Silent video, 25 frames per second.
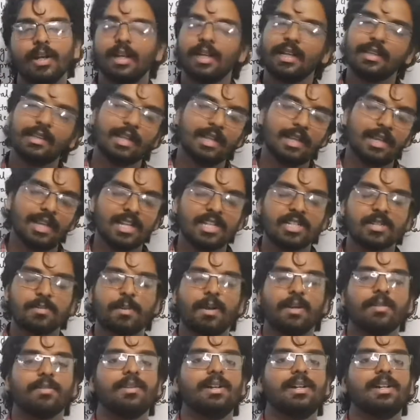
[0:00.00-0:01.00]
In the next
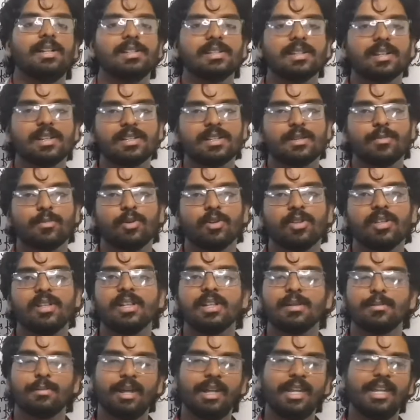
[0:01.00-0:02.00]
part we will discuss about the
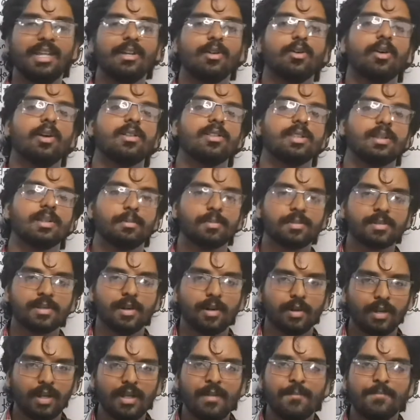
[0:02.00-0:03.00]
remaining concepts.
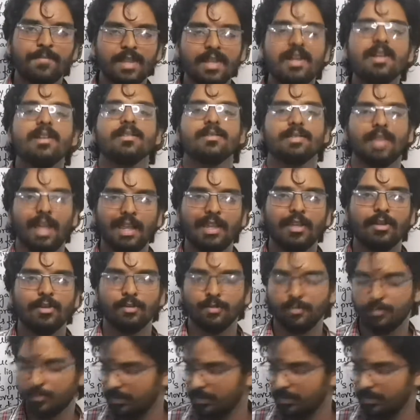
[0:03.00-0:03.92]
Okay, thank you.